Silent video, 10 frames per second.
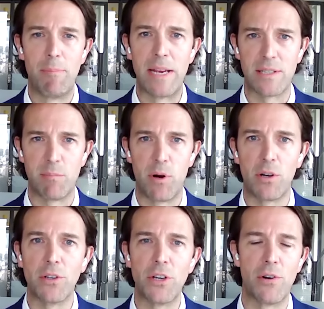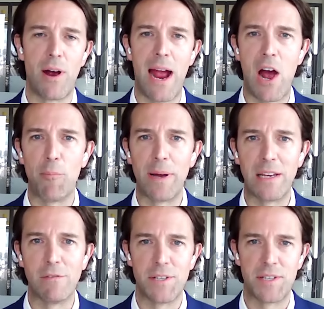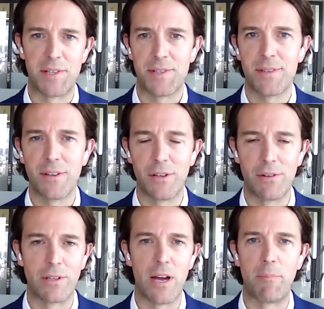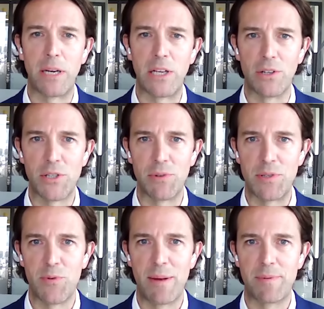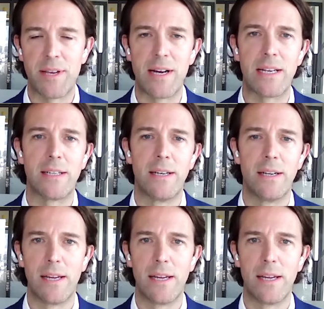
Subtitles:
based upon, you know, how many visits, you know, a company got to its website,